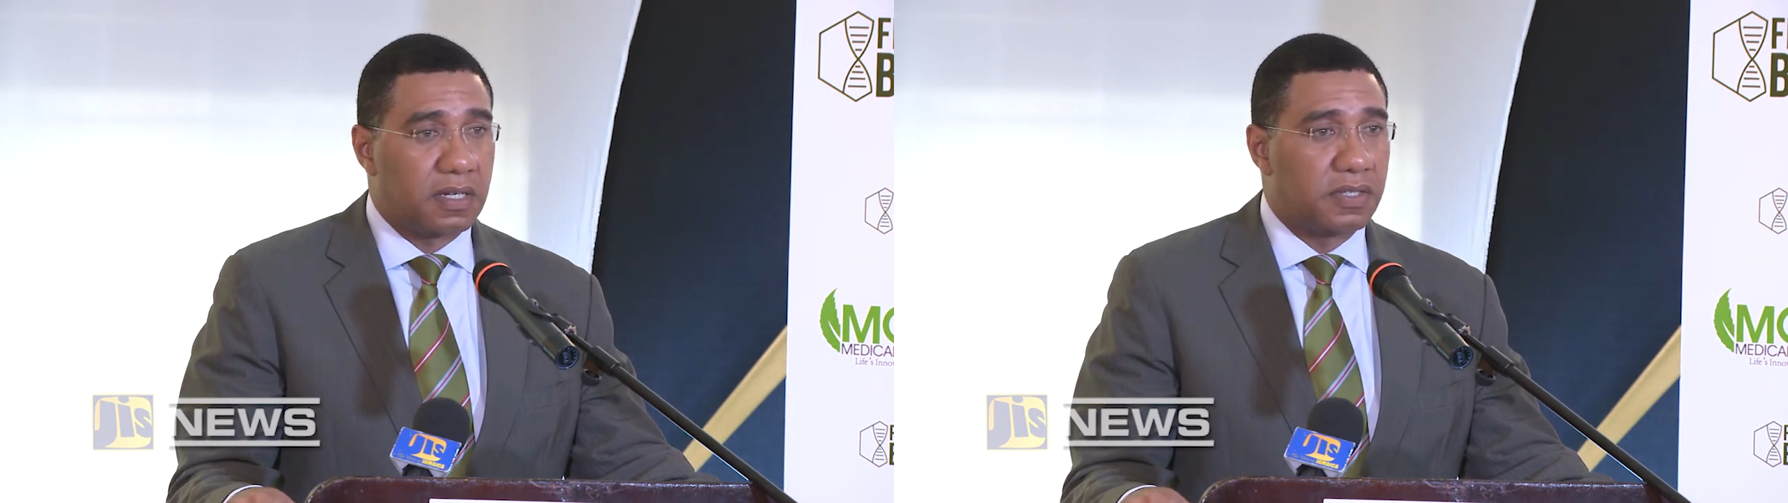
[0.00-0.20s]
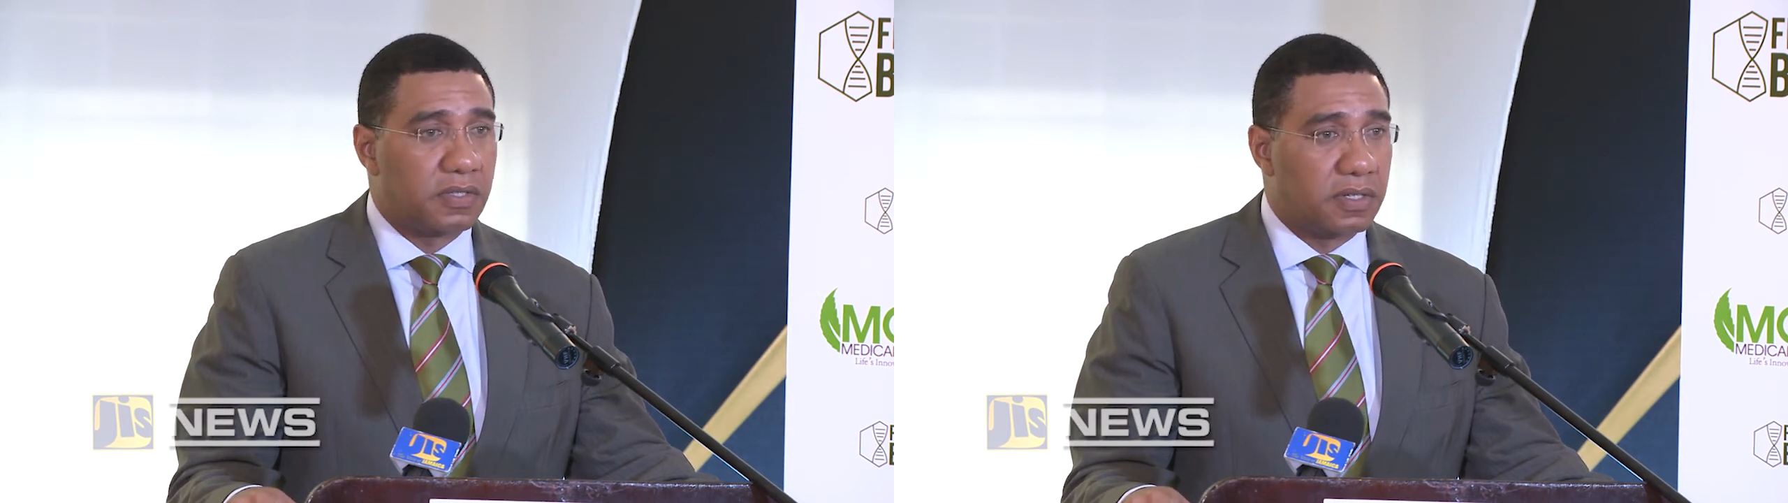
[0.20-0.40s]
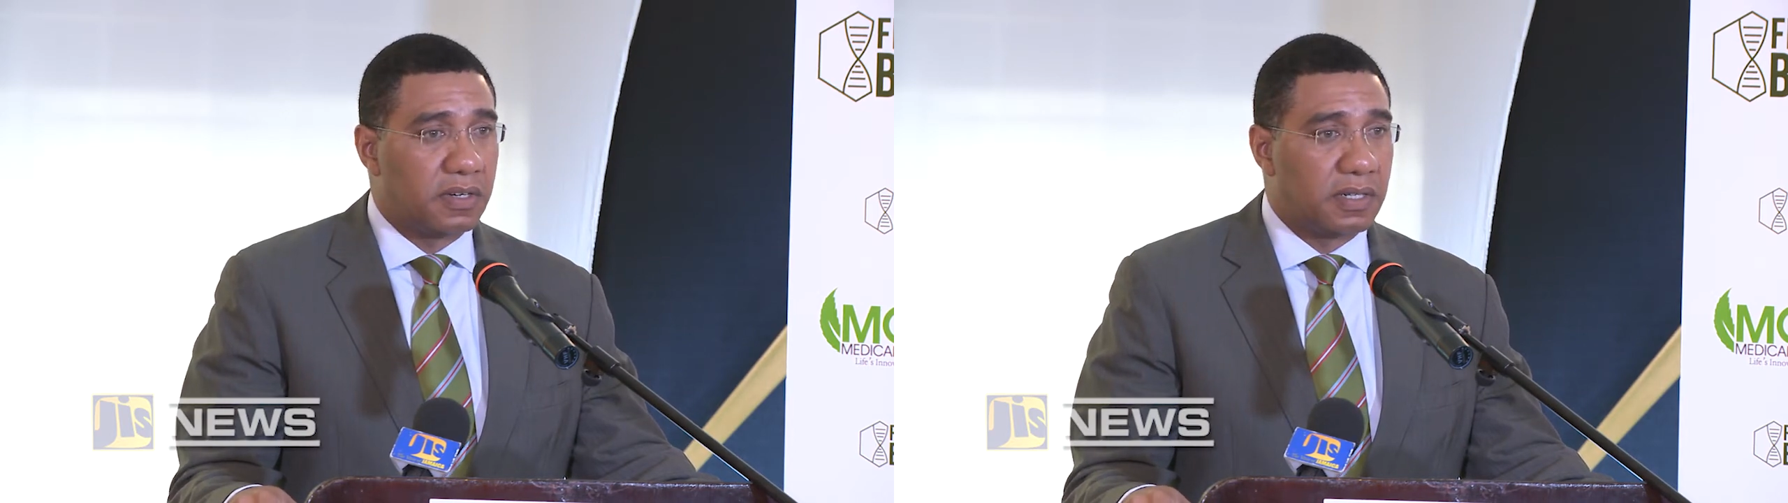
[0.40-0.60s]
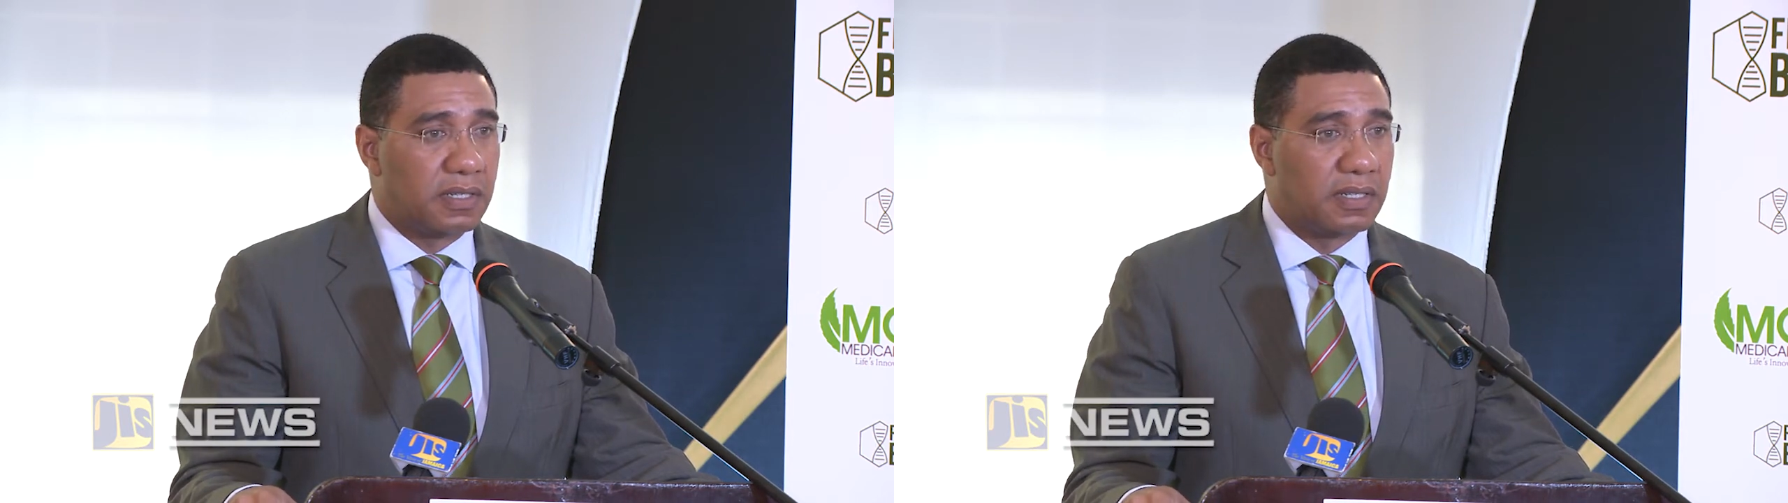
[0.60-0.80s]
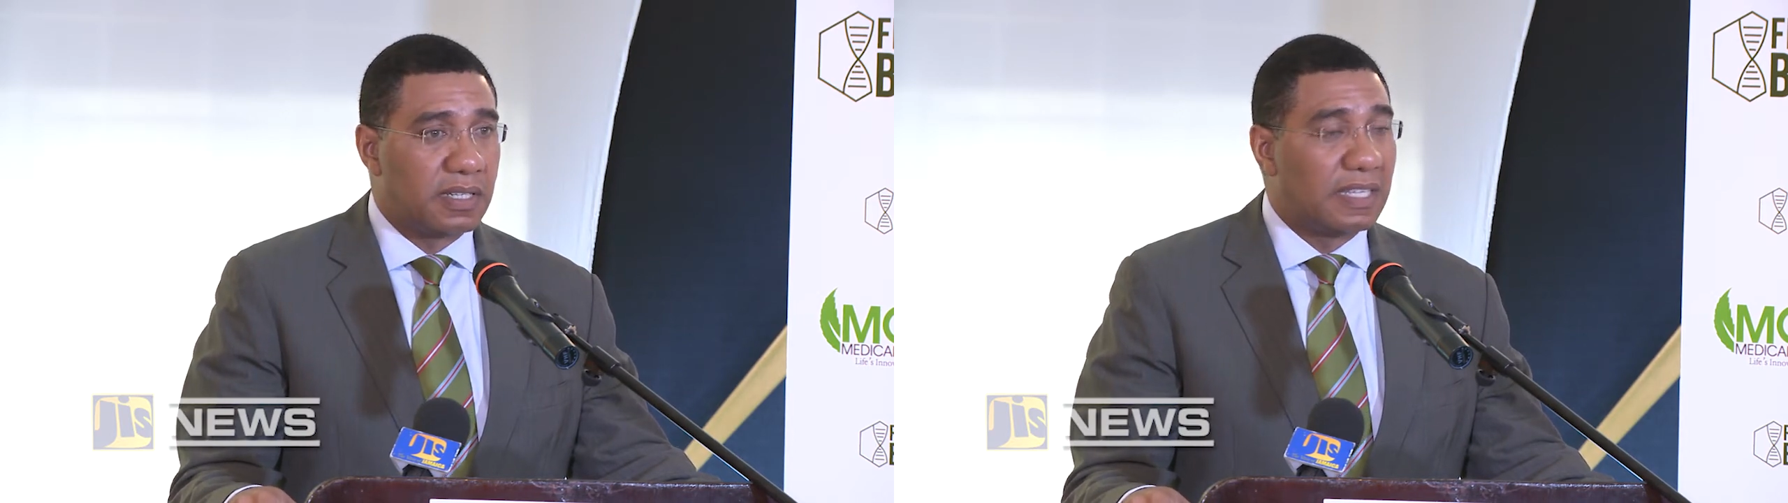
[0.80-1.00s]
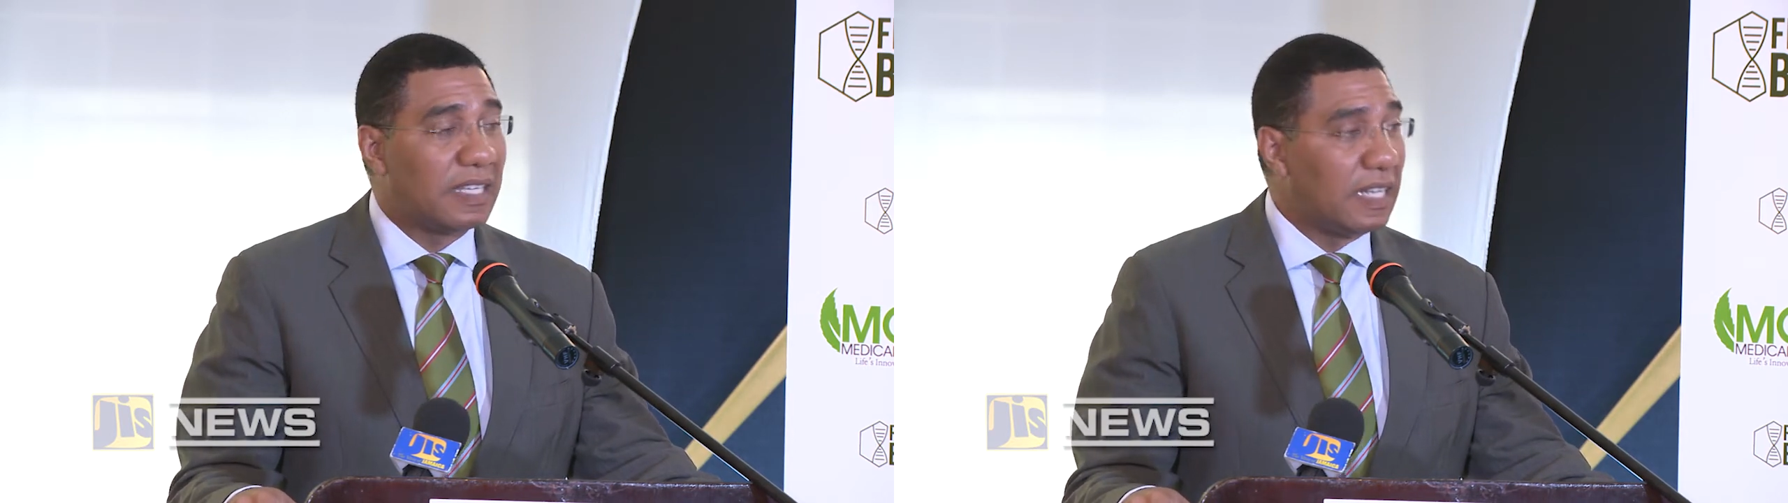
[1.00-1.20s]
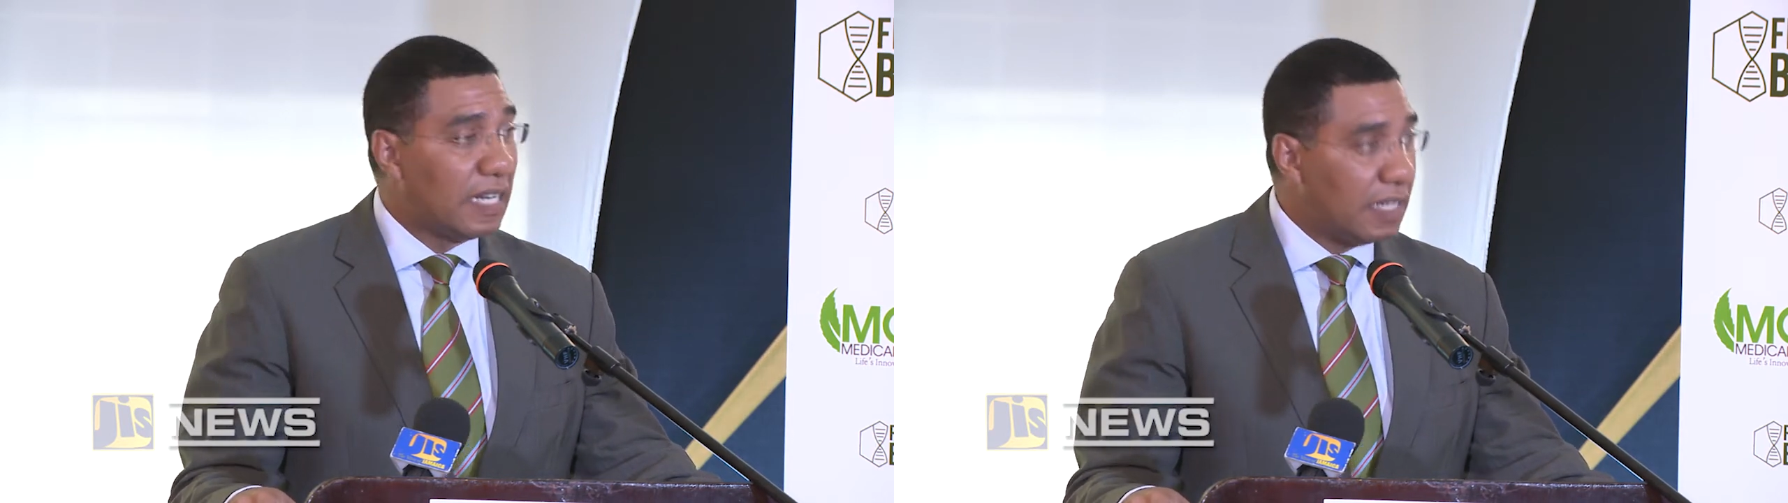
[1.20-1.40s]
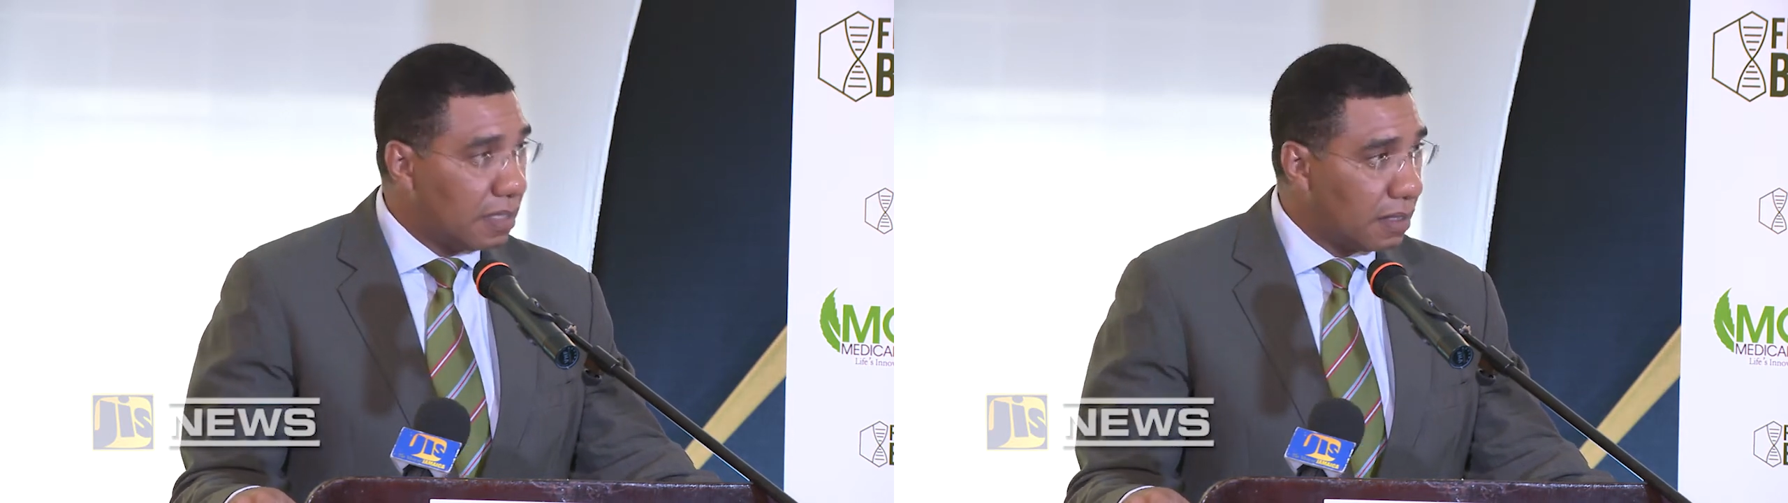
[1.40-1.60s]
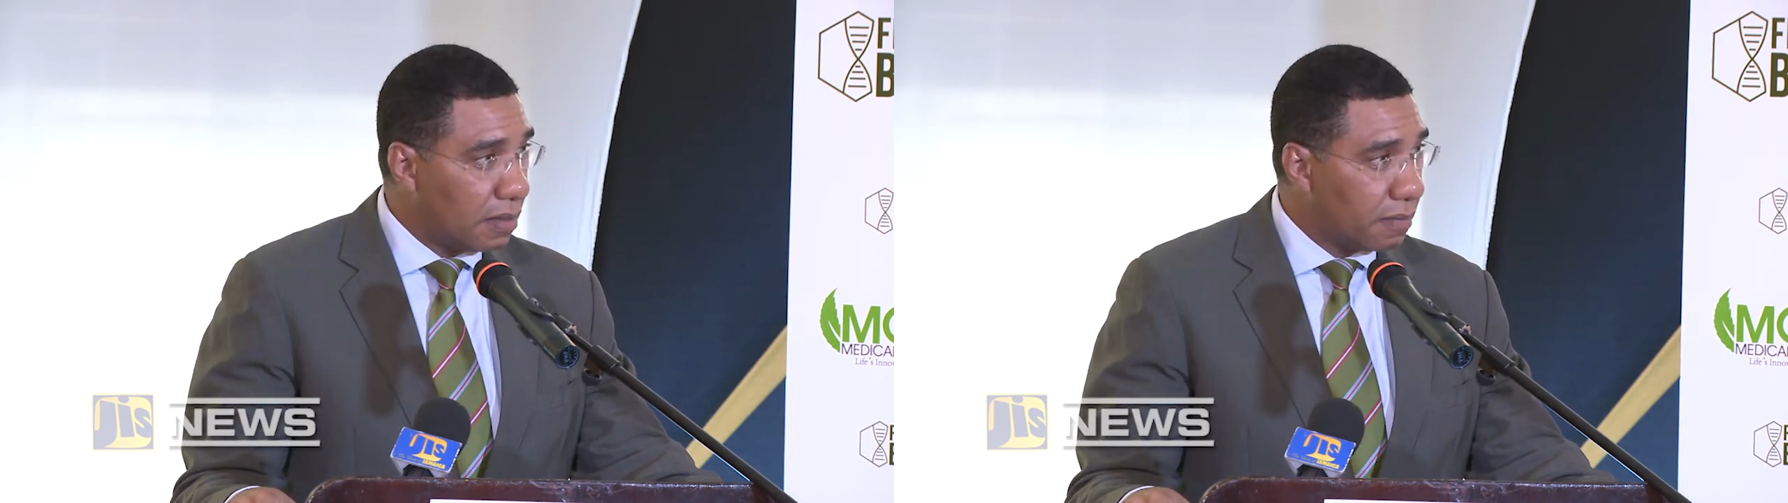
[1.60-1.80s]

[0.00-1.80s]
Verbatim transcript: consider it illegal.